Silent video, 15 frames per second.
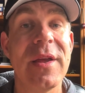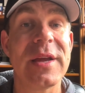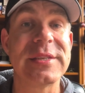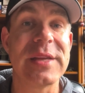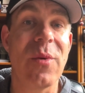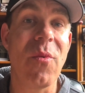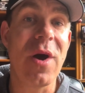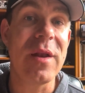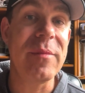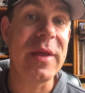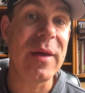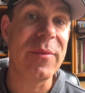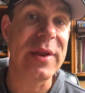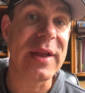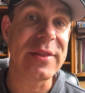because I want to be
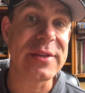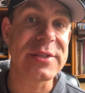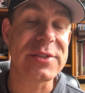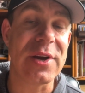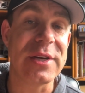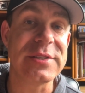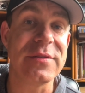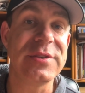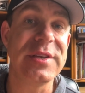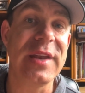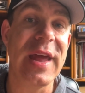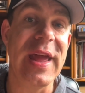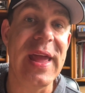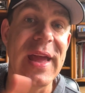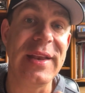able to get the stars of
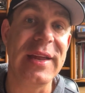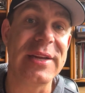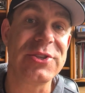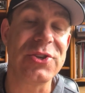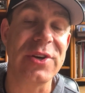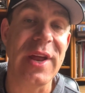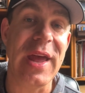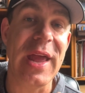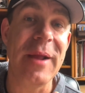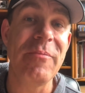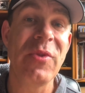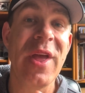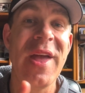today and yesterday.